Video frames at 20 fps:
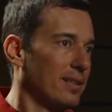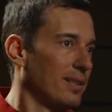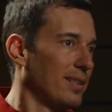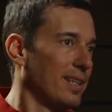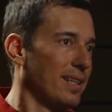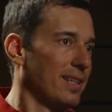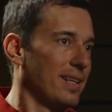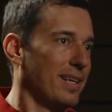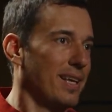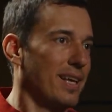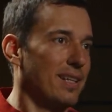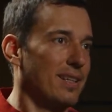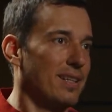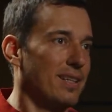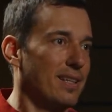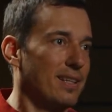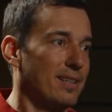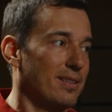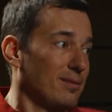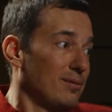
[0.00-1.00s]
then
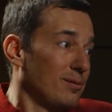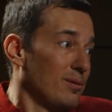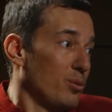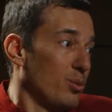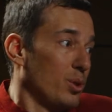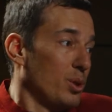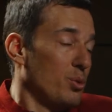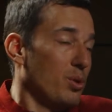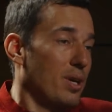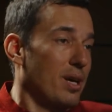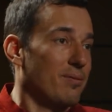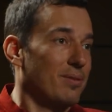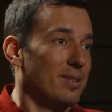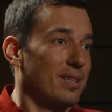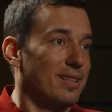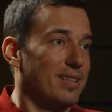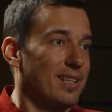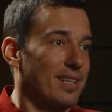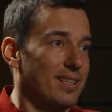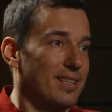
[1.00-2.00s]
again, when you
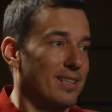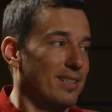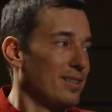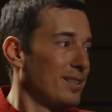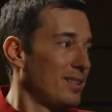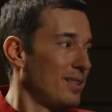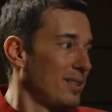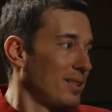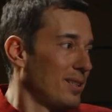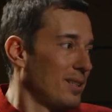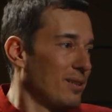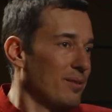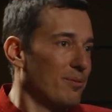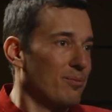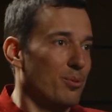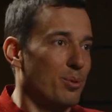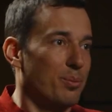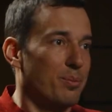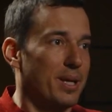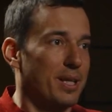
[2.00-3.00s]
haven't done it
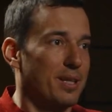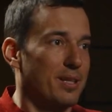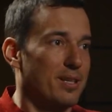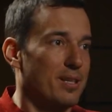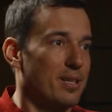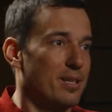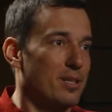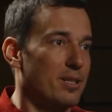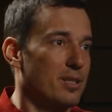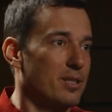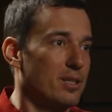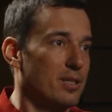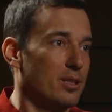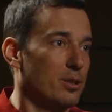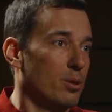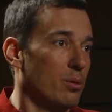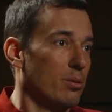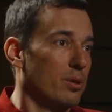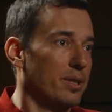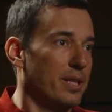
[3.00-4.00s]
for many years,
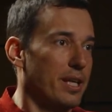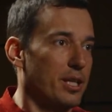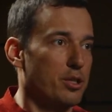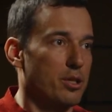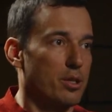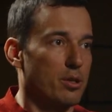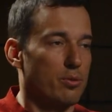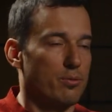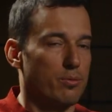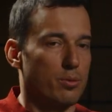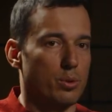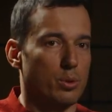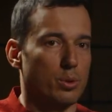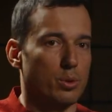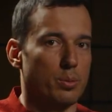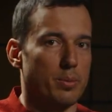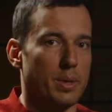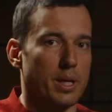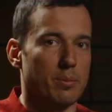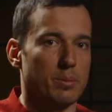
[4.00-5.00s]
it's only natural for you
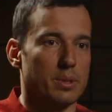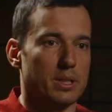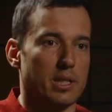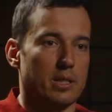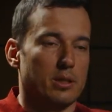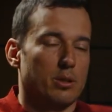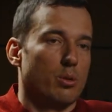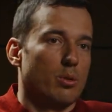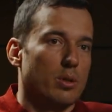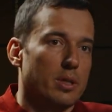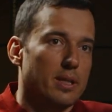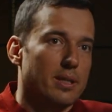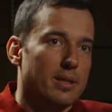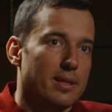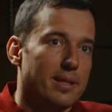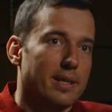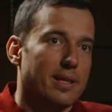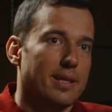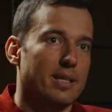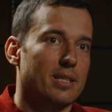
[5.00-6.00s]
to make mistakes. The only
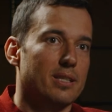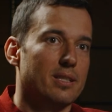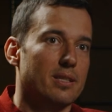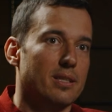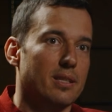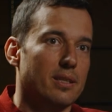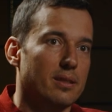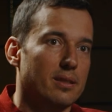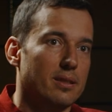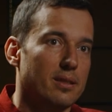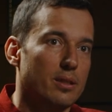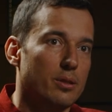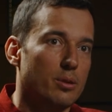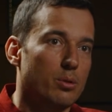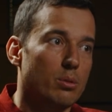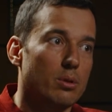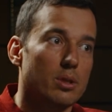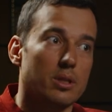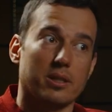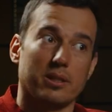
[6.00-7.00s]
thing is, did
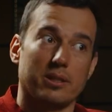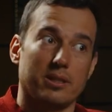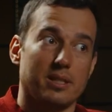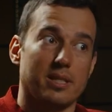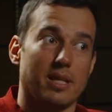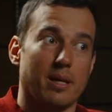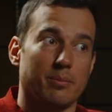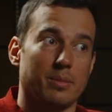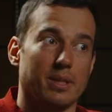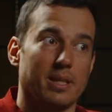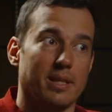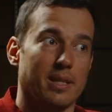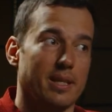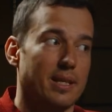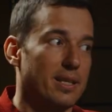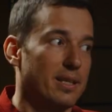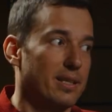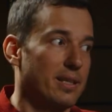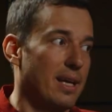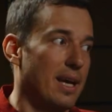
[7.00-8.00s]
you learn
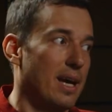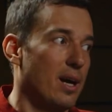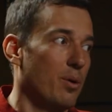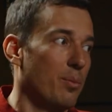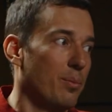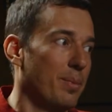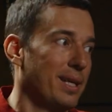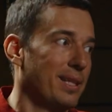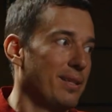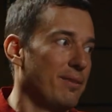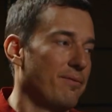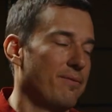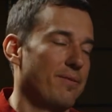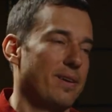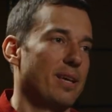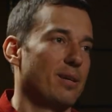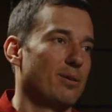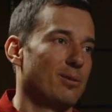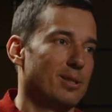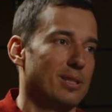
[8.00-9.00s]
something, and how many
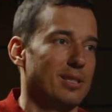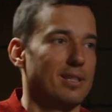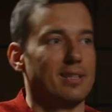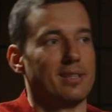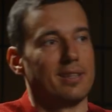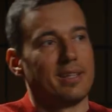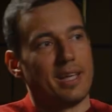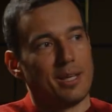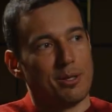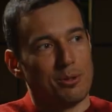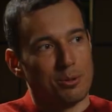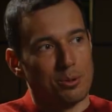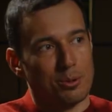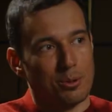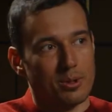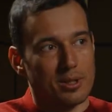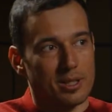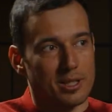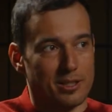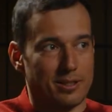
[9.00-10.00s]
fails did it take
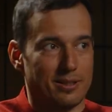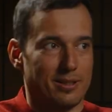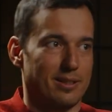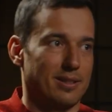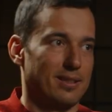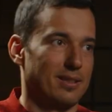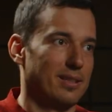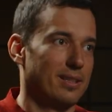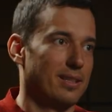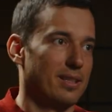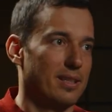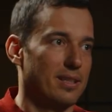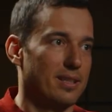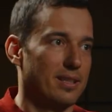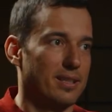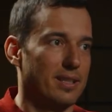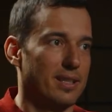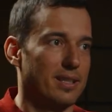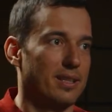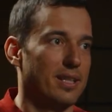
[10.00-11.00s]
to learn
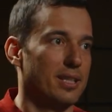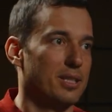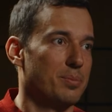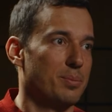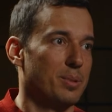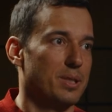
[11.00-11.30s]
that